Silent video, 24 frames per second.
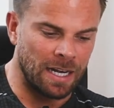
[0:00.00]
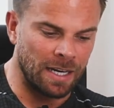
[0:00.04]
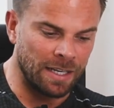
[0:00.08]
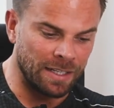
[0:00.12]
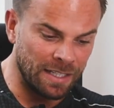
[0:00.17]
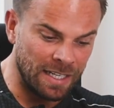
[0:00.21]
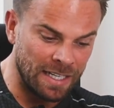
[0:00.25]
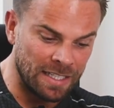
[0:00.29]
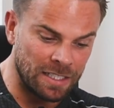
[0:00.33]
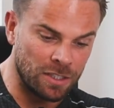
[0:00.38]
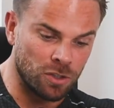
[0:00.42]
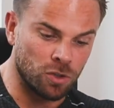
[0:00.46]

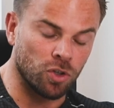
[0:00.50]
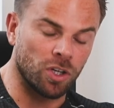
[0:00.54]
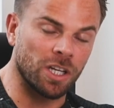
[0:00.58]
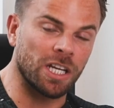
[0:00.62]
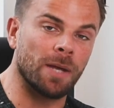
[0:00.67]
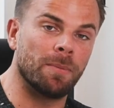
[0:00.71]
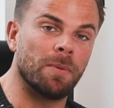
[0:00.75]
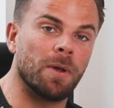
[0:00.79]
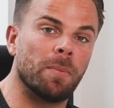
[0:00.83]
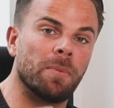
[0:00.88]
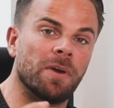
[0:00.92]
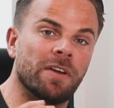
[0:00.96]
and this is going to
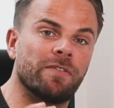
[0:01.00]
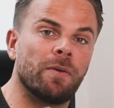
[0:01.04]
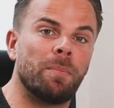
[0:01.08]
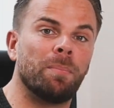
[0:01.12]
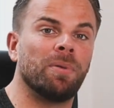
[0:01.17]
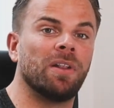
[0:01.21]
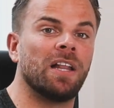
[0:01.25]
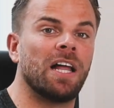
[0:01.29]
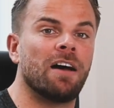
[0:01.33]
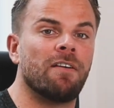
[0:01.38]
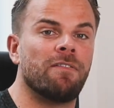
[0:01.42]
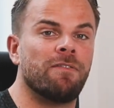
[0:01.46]
give me a bit of a
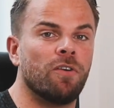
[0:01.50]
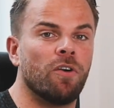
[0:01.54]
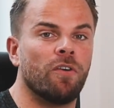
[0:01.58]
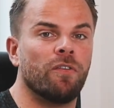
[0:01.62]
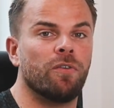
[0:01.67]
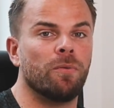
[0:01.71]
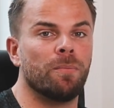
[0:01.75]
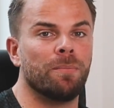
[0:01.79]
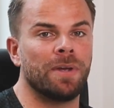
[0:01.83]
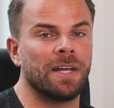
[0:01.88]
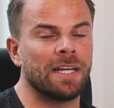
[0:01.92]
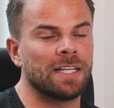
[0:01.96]
platform
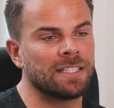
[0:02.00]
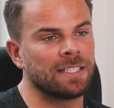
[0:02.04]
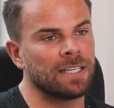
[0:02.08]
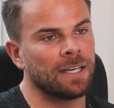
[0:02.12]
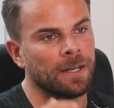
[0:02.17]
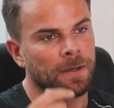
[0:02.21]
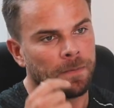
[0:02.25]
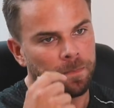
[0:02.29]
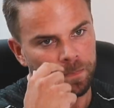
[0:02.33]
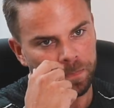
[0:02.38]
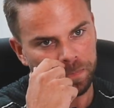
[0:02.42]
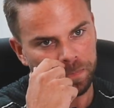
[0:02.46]
for me to